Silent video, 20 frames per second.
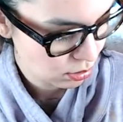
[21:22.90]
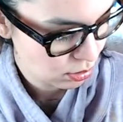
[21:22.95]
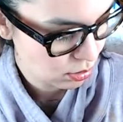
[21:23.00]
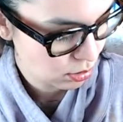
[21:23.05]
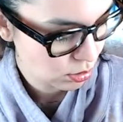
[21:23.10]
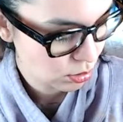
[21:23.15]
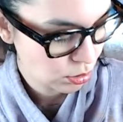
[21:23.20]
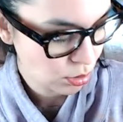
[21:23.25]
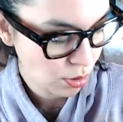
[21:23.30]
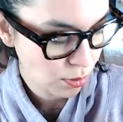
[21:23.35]

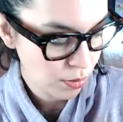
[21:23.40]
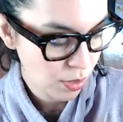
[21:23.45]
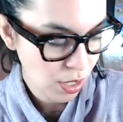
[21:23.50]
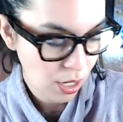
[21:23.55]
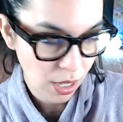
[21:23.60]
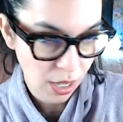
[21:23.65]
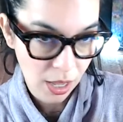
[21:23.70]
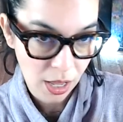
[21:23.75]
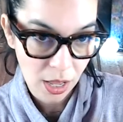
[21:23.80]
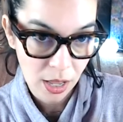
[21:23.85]
So I'm going
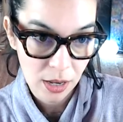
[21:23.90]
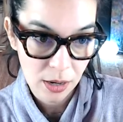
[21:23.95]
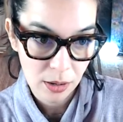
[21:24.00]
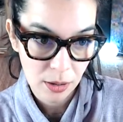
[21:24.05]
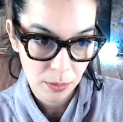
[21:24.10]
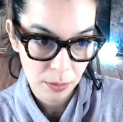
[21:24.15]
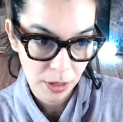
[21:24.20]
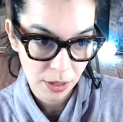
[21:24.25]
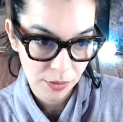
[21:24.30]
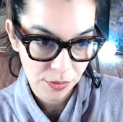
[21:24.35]
to add
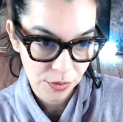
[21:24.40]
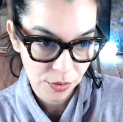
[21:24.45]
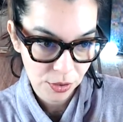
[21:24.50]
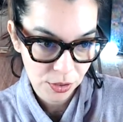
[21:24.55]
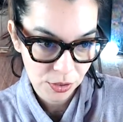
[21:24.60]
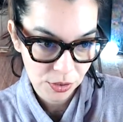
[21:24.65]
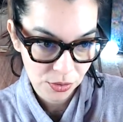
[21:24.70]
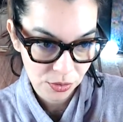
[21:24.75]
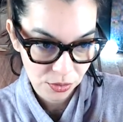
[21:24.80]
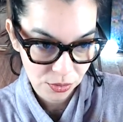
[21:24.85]
my
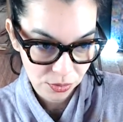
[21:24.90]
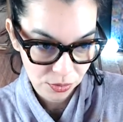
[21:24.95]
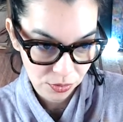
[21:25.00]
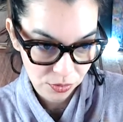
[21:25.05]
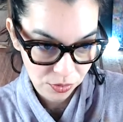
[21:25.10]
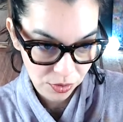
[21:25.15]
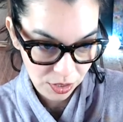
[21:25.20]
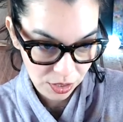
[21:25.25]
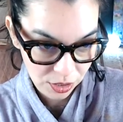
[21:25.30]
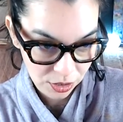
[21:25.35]
first
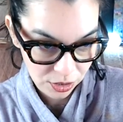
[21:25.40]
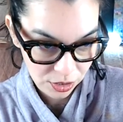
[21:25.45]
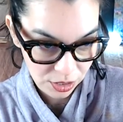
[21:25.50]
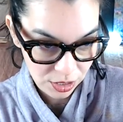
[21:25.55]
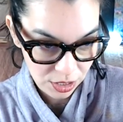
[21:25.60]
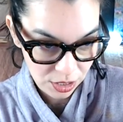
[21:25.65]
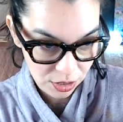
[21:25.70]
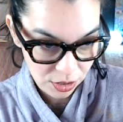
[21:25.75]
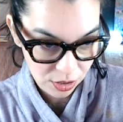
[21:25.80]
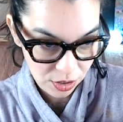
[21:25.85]
finger
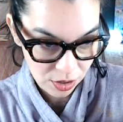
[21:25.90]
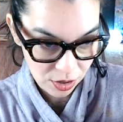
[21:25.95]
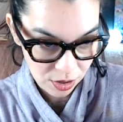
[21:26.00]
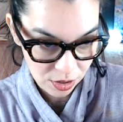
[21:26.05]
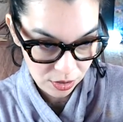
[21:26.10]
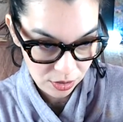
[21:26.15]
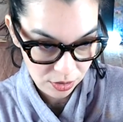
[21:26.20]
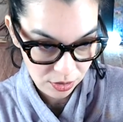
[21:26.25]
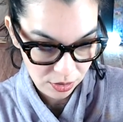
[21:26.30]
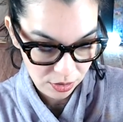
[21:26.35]
here
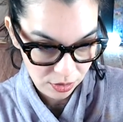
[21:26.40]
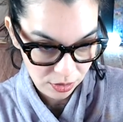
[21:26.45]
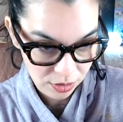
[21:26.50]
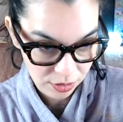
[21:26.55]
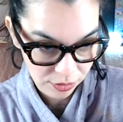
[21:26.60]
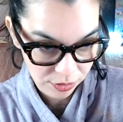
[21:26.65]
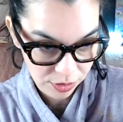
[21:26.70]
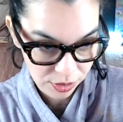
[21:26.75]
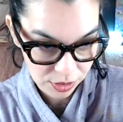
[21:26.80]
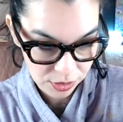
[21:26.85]
on the
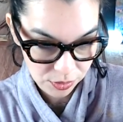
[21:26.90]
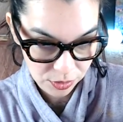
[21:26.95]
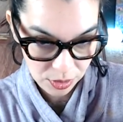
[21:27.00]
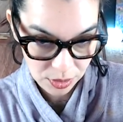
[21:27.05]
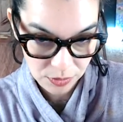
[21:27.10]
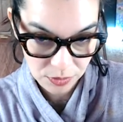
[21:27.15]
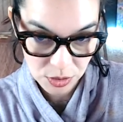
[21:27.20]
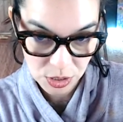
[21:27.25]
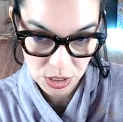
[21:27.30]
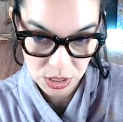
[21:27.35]
first fret
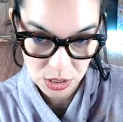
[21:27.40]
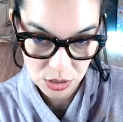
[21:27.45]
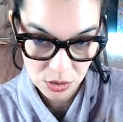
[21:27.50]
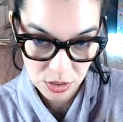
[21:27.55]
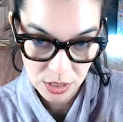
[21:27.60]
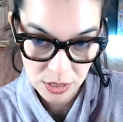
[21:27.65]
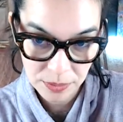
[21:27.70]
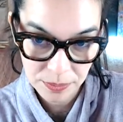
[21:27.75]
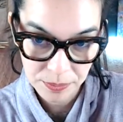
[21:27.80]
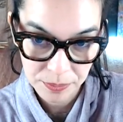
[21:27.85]
of G string